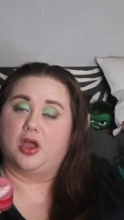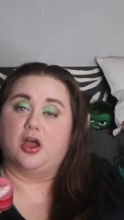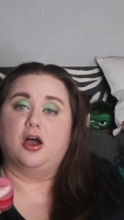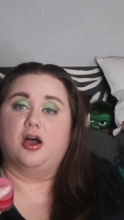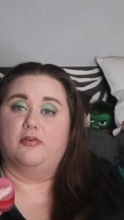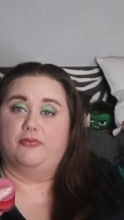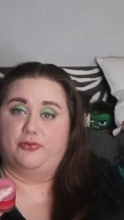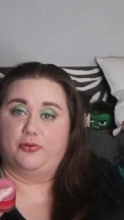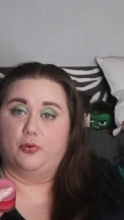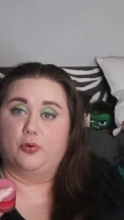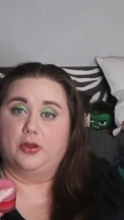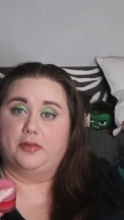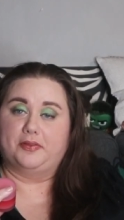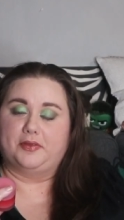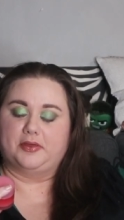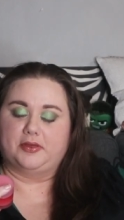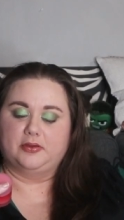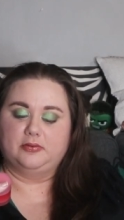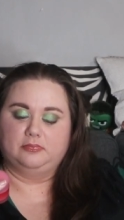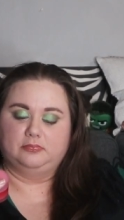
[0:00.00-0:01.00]
of
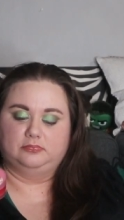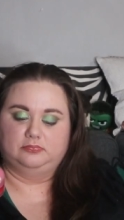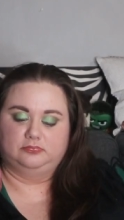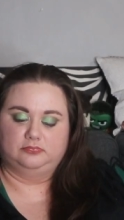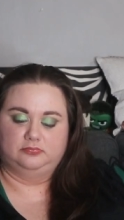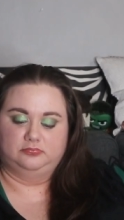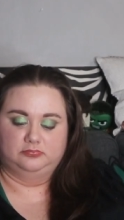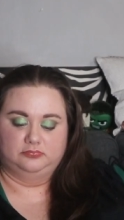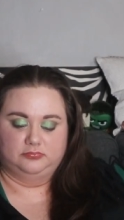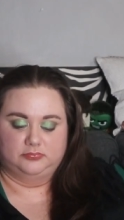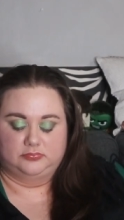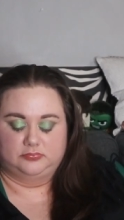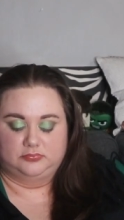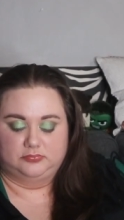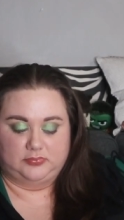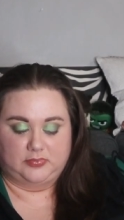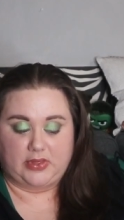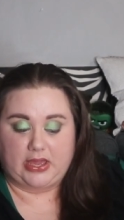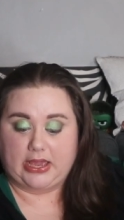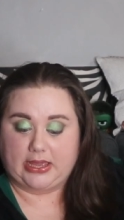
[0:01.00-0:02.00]
twenty,
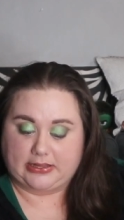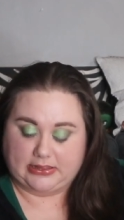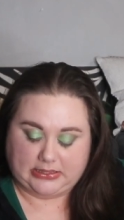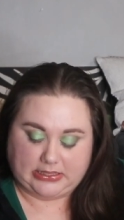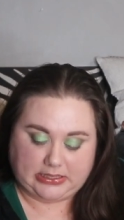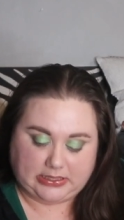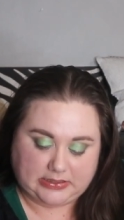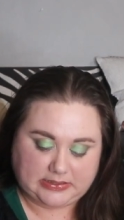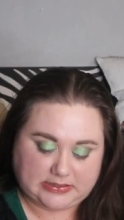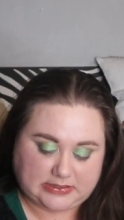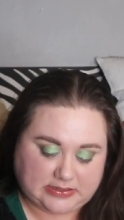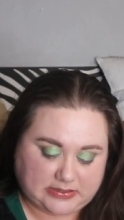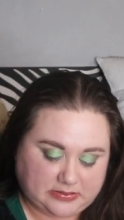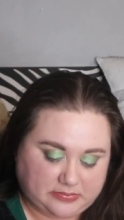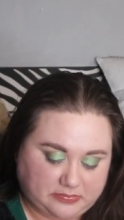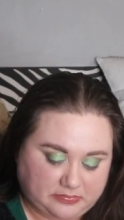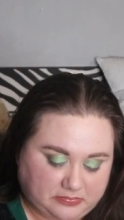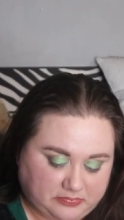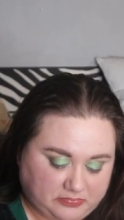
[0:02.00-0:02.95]
at least.